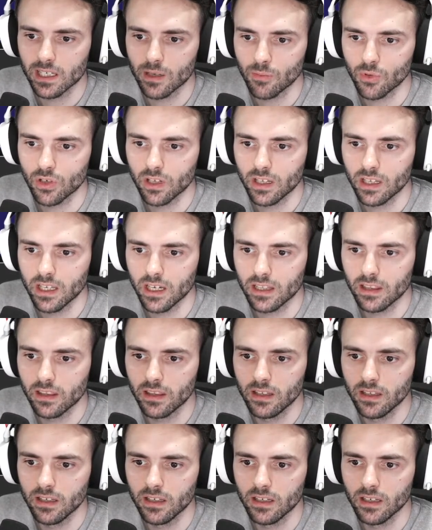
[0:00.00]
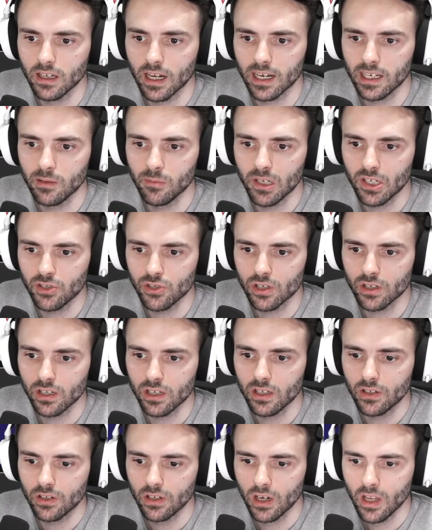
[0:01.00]
going to get the animation
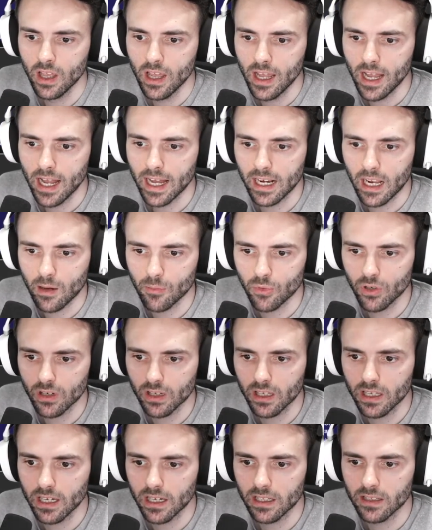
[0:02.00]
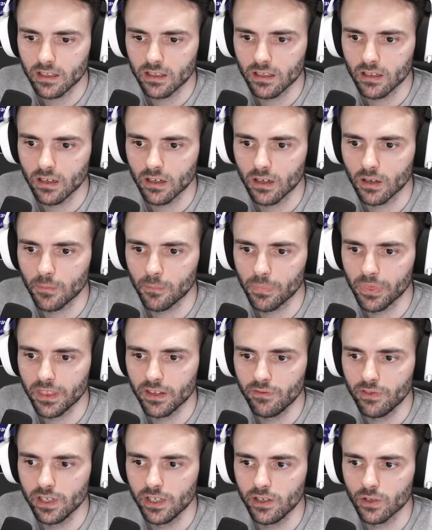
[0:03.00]
here, and I'm going to get the
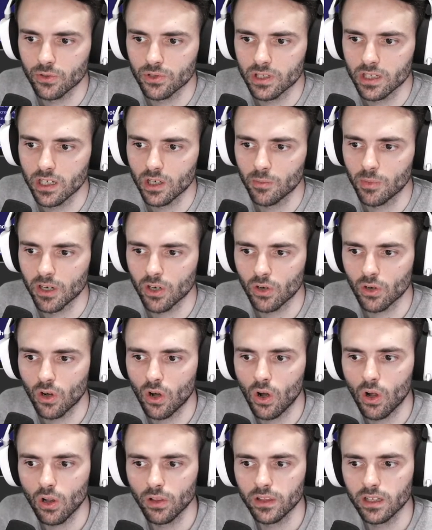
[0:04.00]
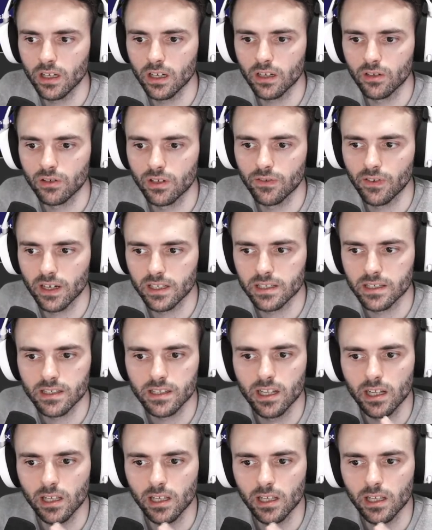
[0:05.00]
videos here, but on all the other devices, they'll